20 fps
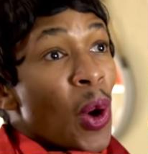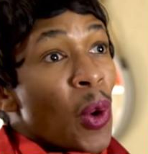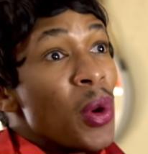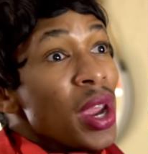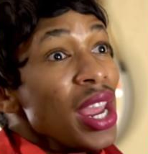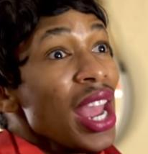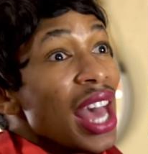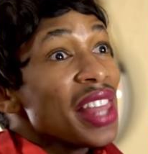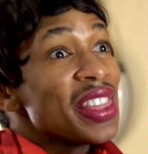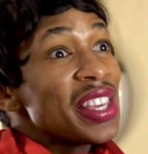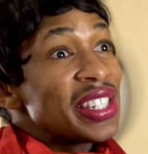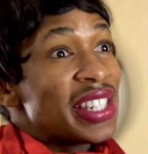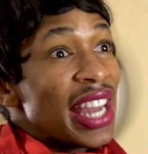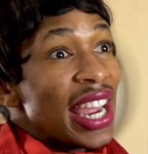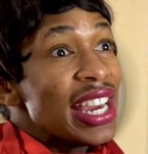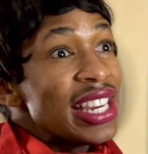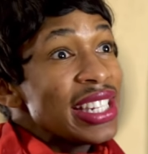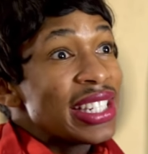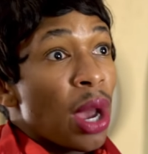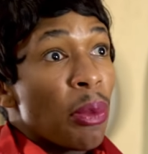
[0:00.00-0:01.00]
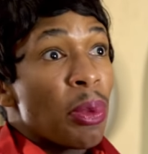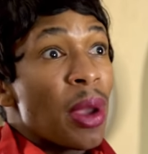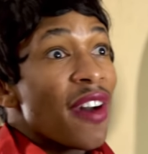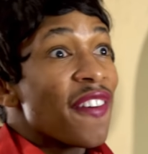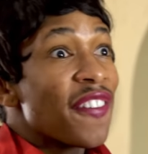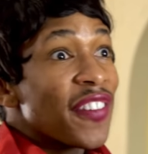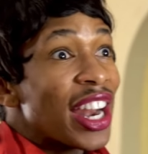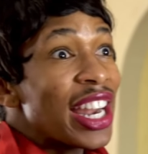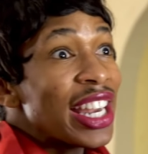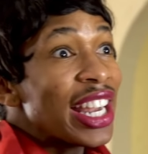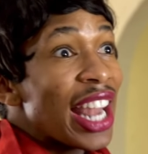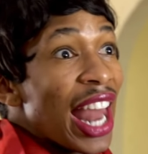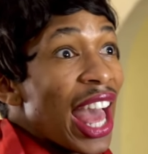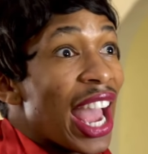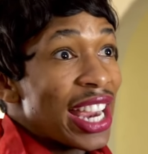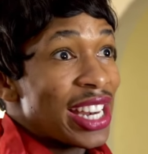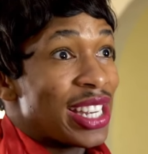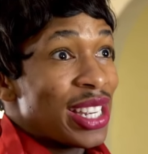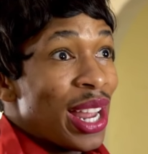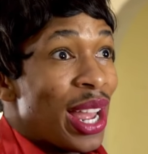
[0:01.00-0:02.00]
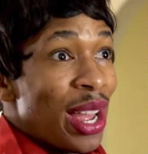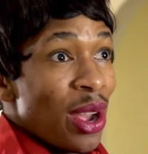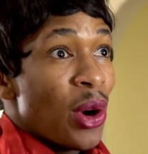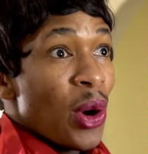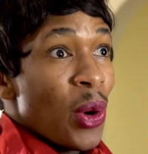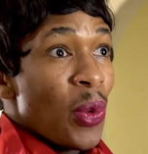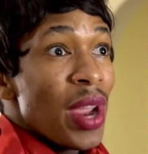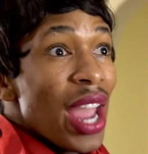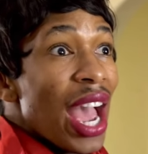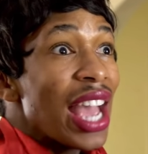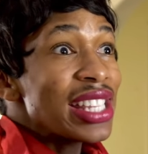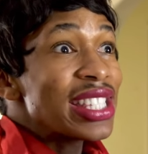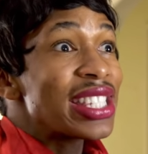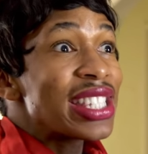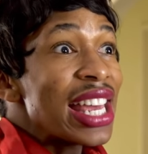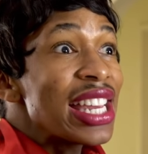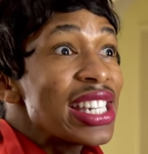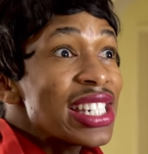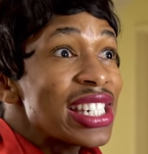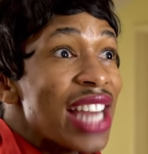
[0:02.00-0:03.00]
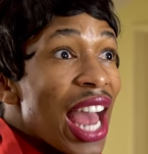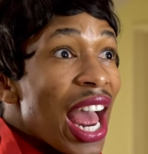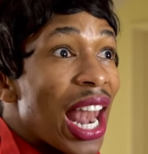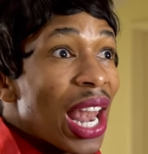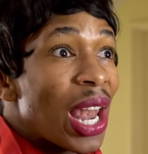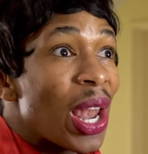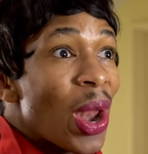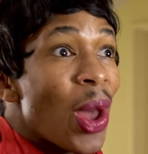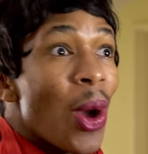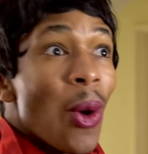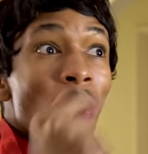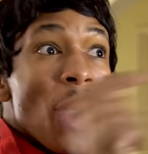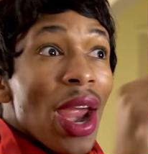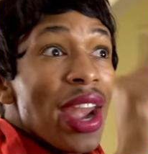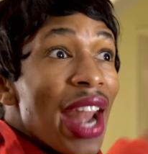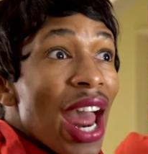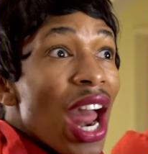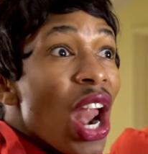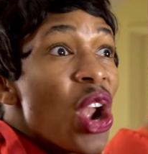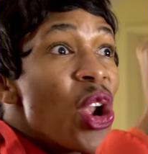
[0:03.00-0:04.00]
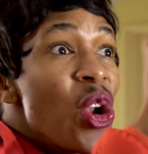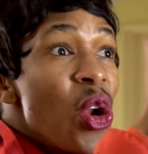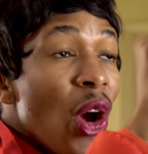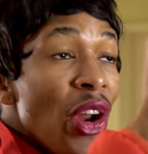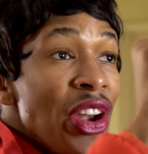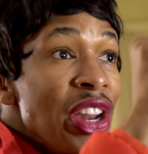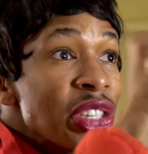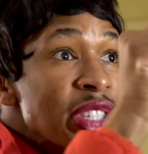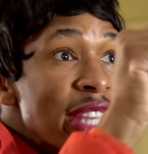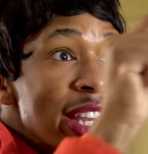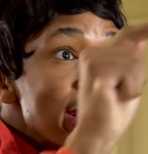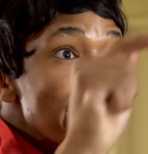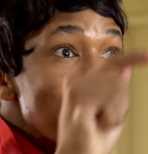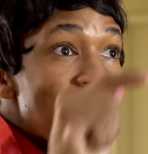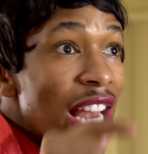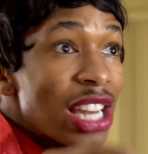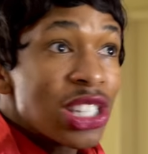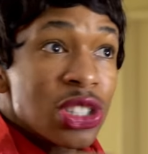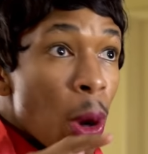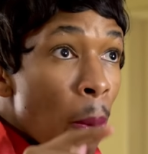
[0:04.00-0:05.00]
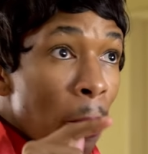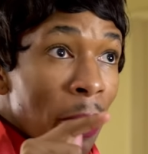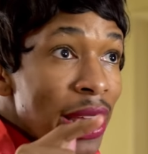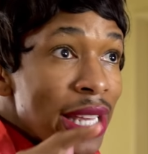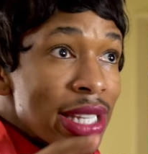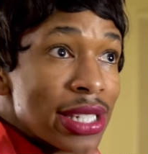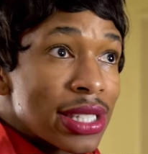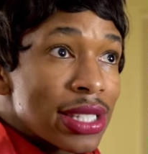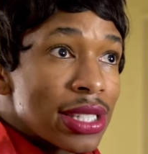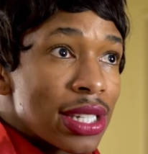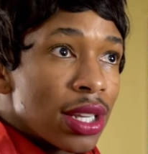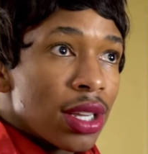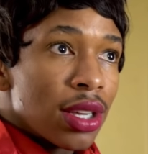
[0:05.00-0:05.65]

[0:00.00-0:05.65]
We are the danger. We are frontline. We are essential. We're not non-essential. So please.